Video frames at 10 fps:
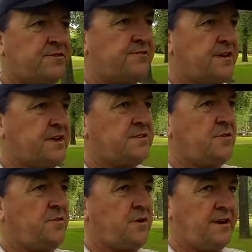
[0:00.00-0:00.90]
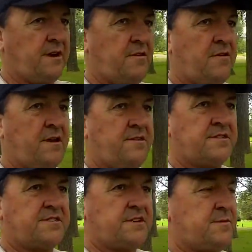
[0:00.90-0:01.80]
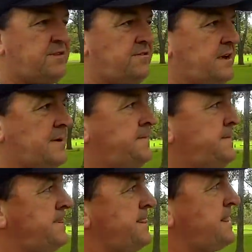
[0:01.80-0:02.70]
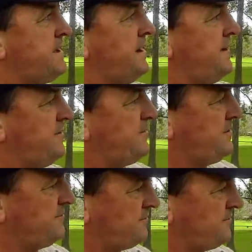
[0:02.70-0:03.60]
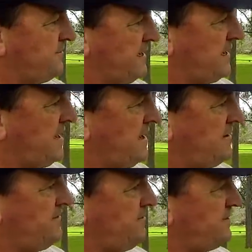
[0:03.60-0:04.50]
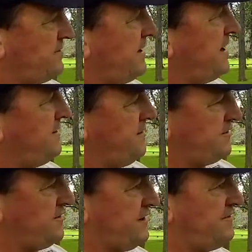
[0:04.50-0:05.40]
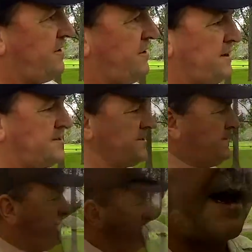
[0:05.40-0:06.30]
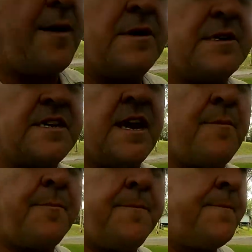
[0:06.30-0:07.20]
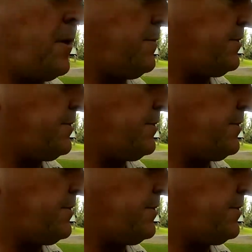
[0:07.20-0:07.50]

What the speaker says: trees all in a line, the symmetry and the beautiful green colour of the ground and the green foliage. I've got my camera set up on